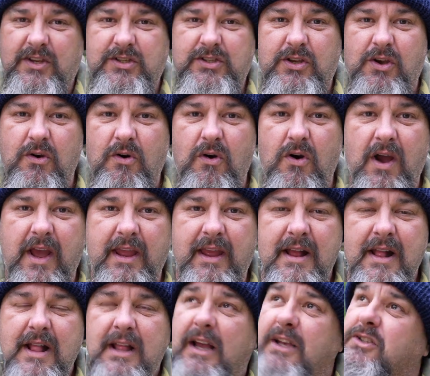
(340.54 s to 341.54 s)
the sky.
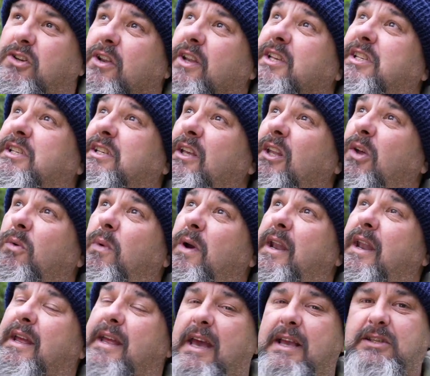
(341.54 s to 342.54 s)
It's going to
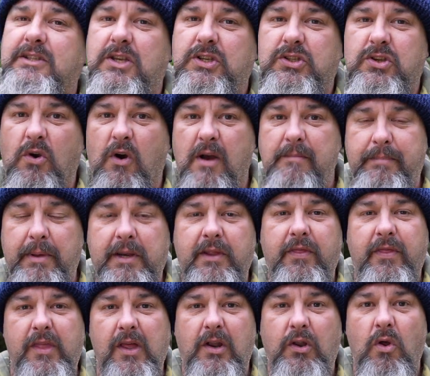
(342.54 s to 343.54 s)
silhouette against the sky better
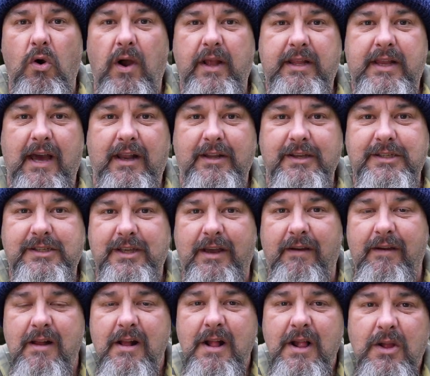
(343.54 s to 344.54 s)
than the light colours.
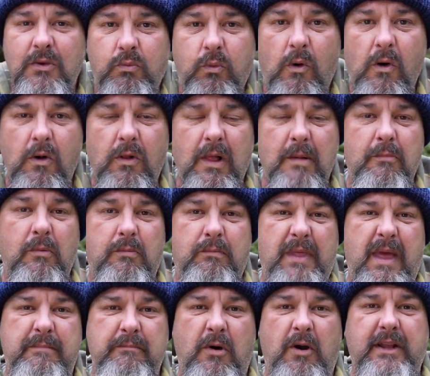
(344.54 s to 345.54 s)
So while
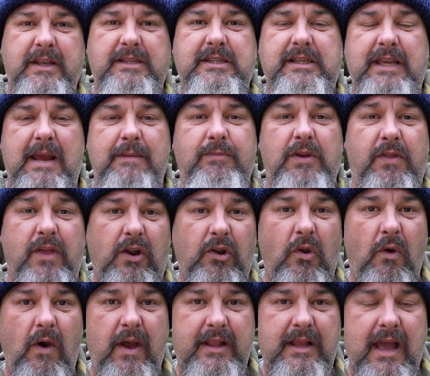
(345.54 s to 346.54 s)
I'm, it might seem that the
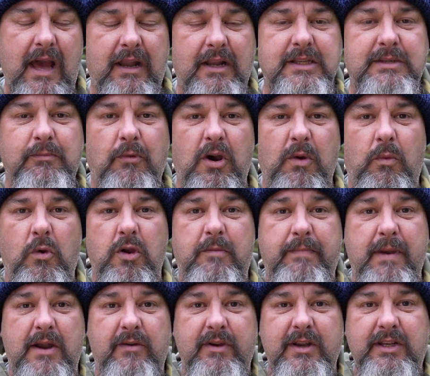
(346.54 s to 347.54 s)
light colours might work
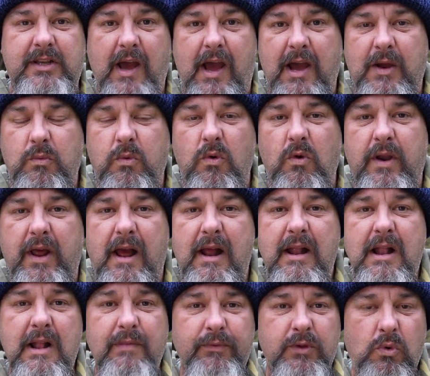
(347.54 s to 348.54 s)
better in dark water,
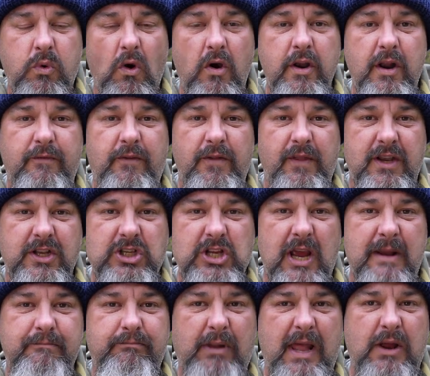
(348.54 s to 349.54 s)
quite often the
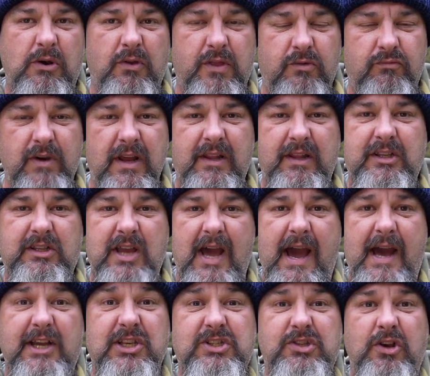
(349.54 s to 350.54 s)
jet black or the really
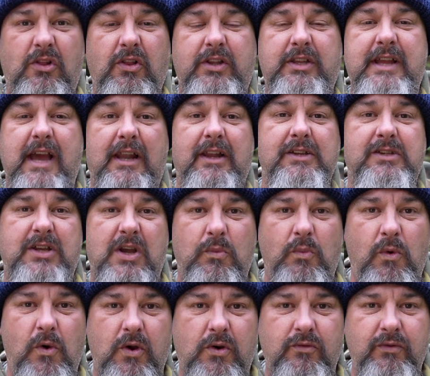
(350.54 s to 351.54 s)
dark solid colours can
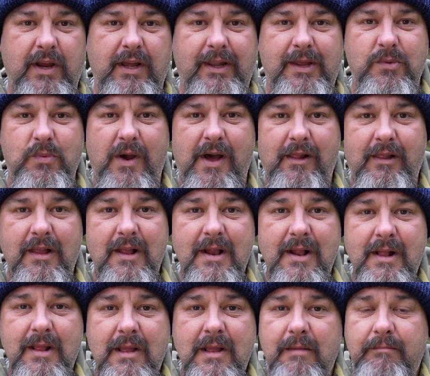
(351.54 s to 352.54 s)
work really well.
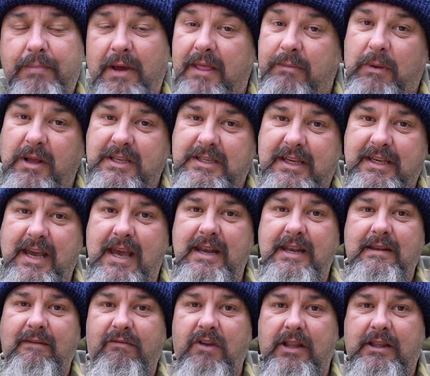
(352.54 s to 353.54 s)
But once
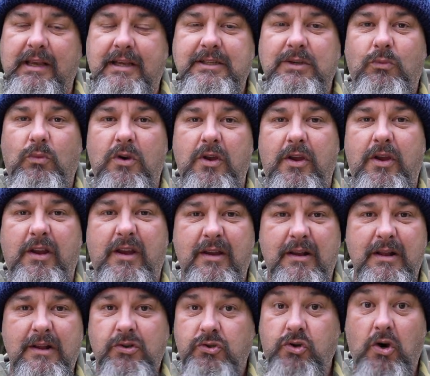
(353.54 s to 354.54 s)
again, that doesn't work,
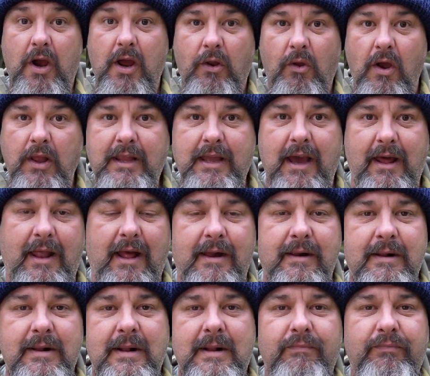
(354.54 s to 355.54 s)
try a light color.
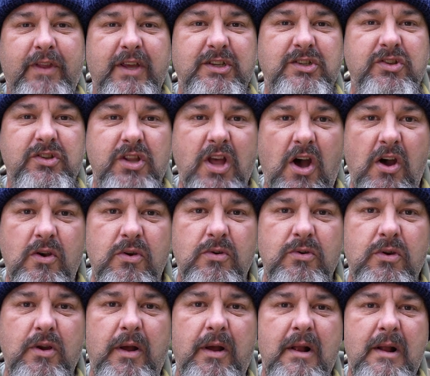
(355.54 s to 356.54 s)
There's
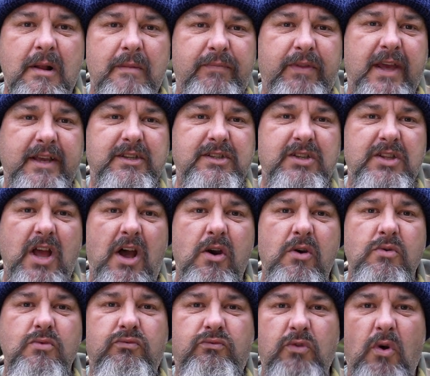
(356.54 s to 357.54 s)
no, there's no
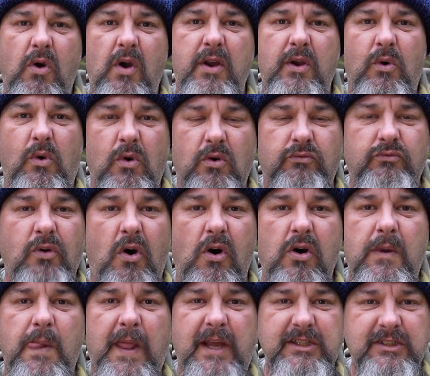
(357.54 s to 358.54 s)
right or
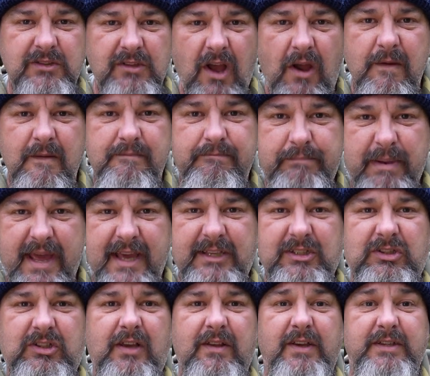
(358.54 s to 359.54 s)
wrong, there's no
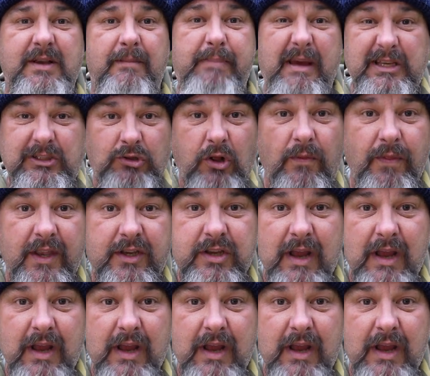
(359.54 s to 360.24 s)
best, there's a best on the